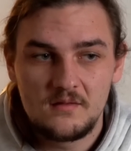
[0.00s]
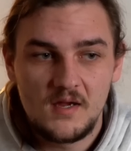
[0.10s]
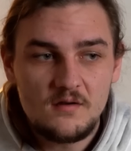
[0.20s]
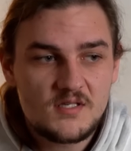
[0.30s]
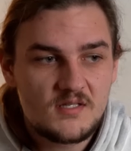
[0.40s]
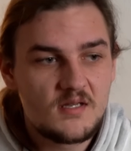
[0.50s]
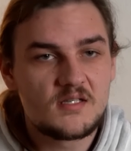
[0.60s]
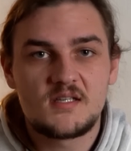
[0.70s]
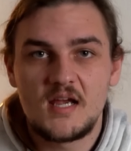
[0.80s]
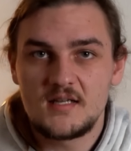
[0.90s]
there is
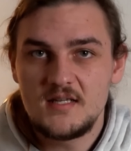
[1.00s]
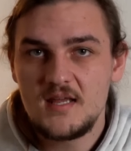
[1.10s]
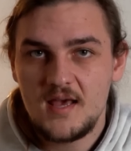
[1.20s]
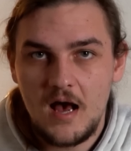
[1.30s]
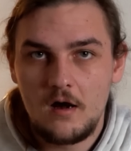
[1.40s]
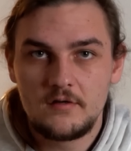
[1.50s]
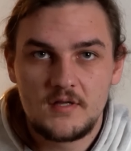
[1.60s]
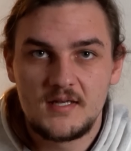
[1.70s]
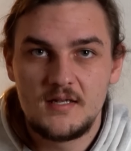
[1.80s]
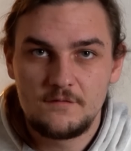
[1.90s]
this technique how you
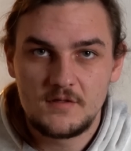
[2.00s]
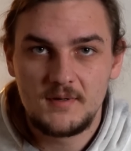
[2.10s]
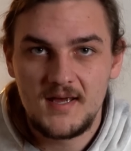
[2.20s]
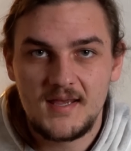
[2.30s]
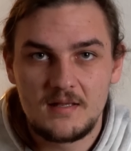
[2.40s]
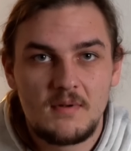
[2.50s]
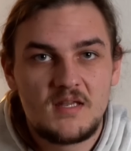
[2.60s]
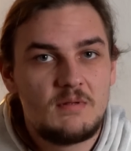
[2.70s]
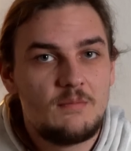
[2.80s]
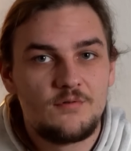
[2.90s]
can lift a bike and
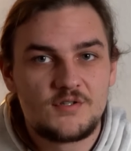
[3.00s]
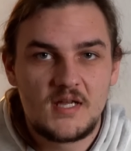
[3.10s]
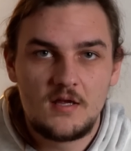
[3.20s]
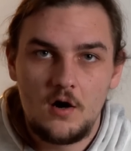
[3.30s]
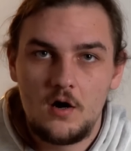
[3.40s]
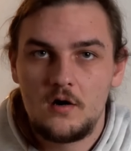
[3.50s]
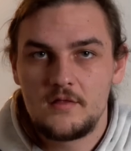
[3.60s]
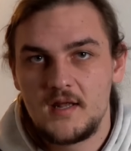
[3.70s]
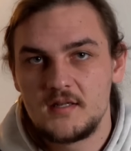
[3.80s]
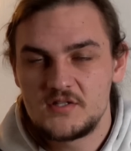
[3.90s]
many people say oh
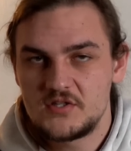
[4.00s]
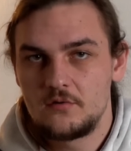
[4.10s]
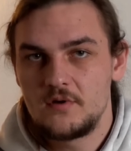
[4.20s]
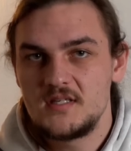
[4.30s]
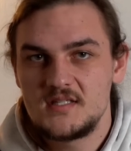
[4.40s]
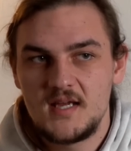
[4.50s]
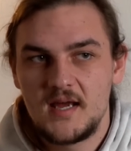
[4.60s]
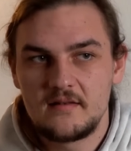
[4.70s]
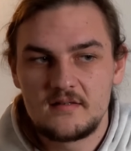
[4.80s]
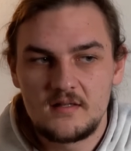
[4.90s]
then it's so easy
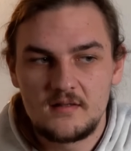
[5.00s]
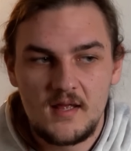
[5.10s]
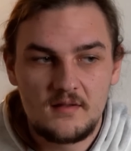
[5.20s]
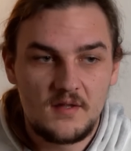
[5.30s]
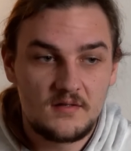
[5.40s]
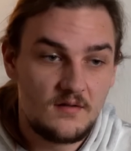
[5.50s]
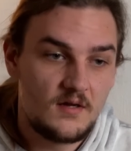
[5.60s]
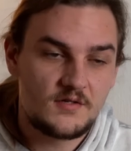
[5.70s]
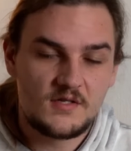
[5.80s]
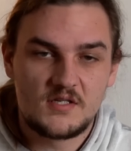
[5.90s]
and th then
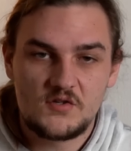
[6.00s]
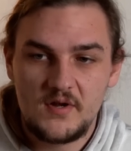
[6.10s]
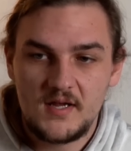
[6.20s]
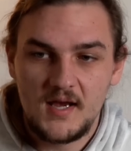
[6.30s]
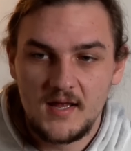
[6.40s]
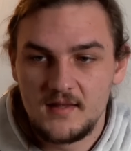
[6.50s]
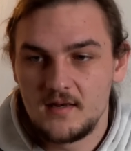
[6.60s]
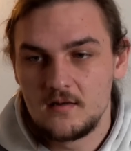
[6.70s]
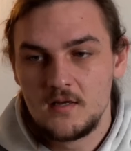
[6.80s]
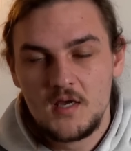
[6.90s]
there's this trick and
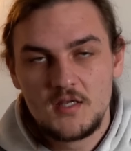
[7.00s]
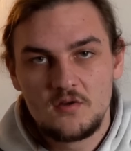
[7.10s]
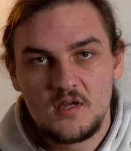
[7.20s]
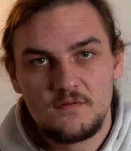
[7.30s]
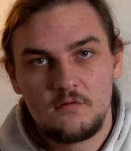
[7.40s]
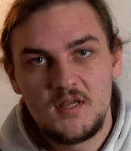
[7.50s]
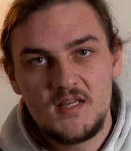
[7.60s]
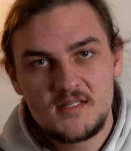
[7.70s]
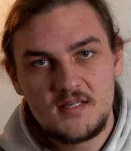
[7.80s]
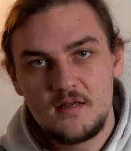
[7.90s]
then you can very
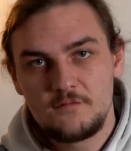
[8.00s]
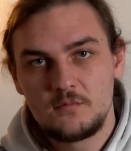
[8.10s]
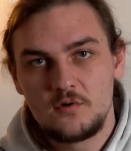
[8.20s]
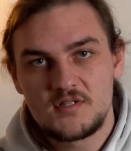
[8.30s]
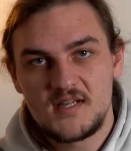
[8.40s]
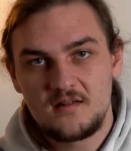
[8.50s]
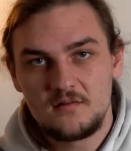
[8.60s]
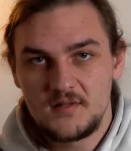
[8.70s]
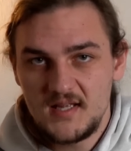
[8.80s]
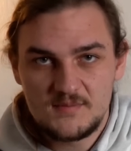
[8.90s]
easily lift a
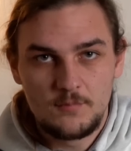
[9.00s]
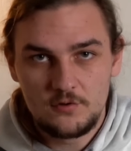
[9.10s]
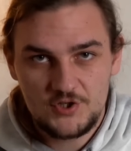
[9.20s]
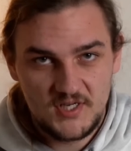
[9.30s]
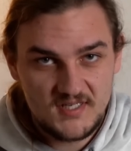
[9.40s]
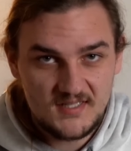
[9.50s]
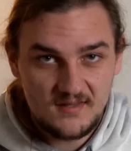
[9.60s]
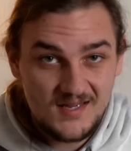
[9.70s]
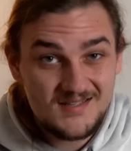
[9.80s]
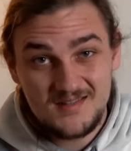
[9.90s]
motorcycle that's bullshit
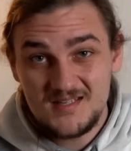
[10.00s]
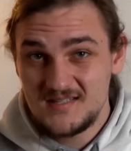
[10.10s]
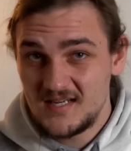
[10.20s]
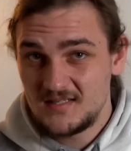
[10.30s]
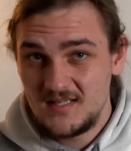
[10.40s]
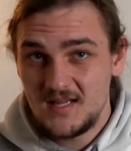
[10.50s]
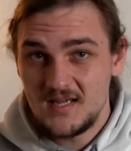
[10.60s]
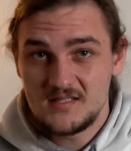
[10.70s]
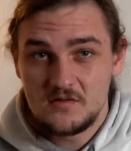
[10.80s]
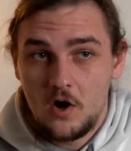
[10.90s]
that this technique
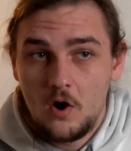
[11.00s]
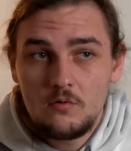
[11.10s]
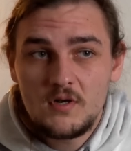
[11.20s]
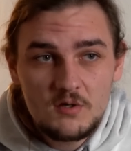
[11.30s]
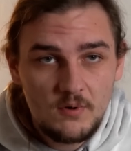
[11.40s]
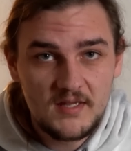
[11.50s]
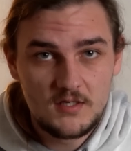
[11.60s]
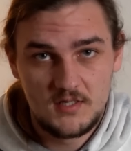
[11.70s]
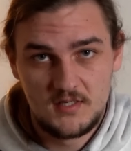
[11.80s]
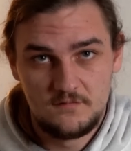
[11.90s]
is the only way you
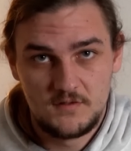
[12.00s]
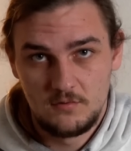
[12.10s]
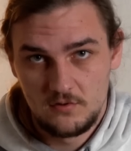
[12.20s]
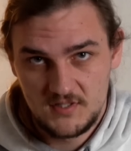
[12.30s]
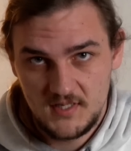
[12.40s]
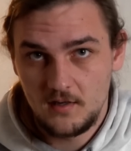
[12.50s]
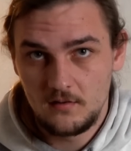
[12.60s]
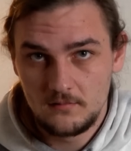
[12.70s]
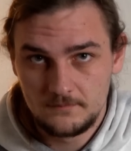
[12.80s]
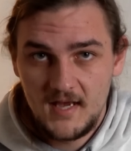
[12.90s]
can lift a
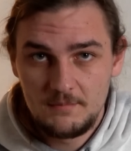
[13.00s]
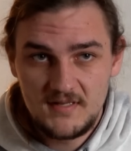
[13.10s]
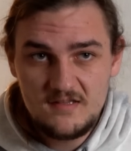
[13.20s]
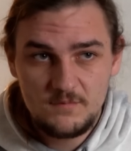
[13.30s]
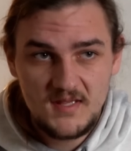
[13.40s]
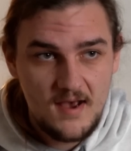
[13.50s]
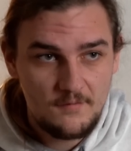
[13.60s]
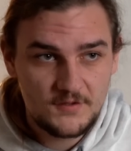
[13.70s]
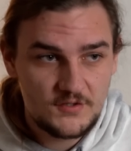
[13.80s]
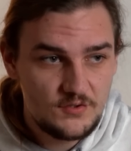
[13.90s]
motorcycle and believe me
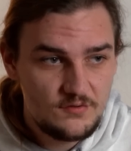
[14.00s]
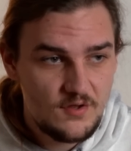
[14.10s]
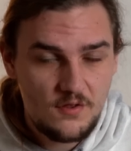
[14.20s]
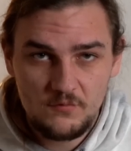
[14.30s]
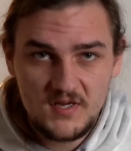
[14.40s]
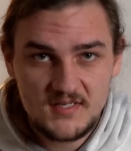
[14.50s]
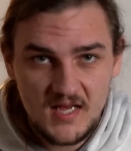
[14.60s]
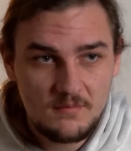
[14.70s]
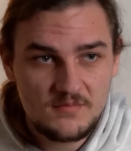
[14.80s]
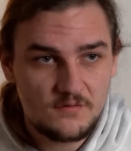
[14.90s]
after two to three
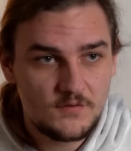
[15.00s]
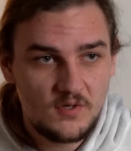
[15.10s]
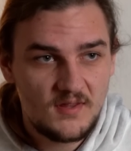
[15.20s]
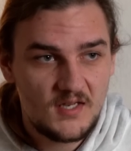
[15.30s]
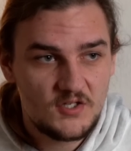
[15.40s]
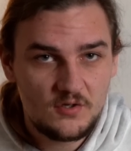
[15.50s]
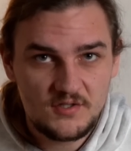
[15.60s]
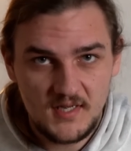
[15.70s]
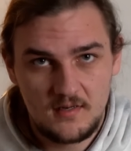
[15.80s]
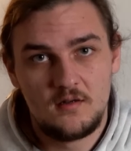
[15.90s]
times of doing that you're
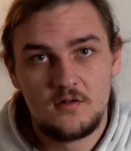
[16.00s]
done